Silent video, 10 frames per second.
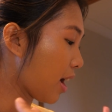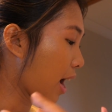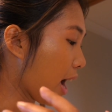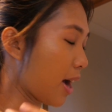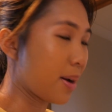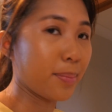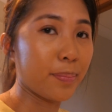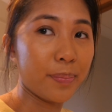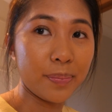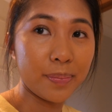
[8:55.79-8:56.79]

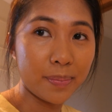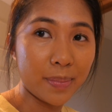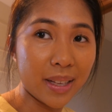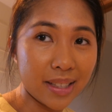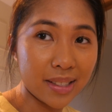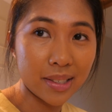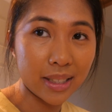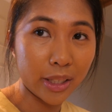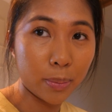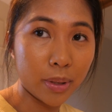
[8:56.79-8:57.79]
but this is a
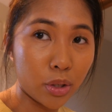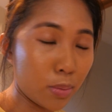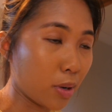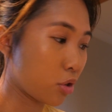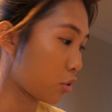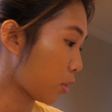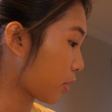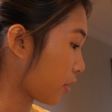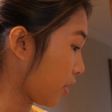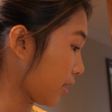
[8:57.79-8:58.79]
little bit too much. So I'm
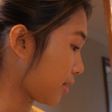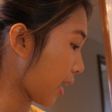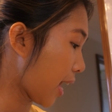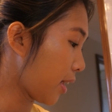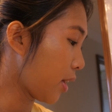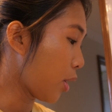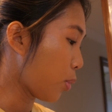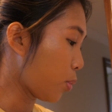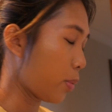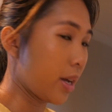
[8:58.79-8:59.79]
gonna fix that
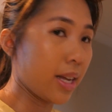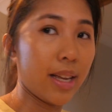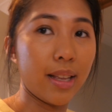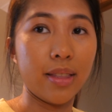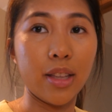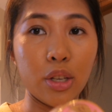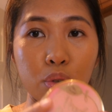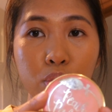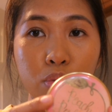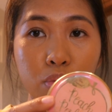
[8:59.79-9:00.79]
with the
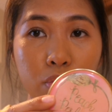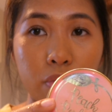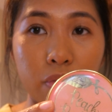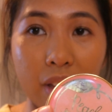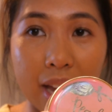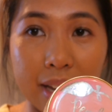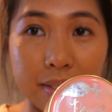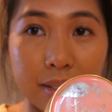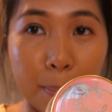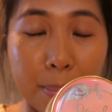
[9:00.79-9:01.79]
Too
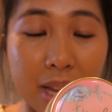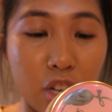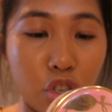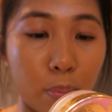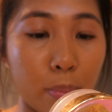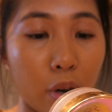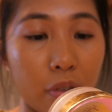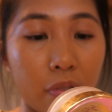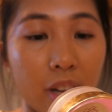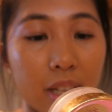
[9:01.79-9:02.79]
Faced Peach
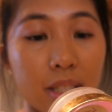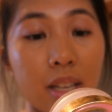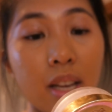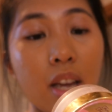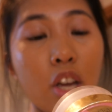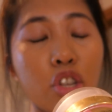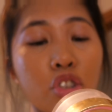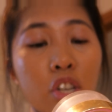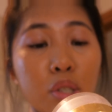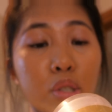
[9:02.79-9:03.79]
Perfect
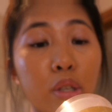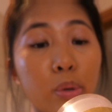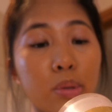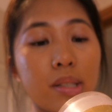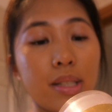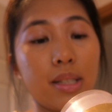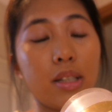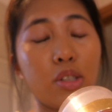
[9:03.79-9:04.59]
translucent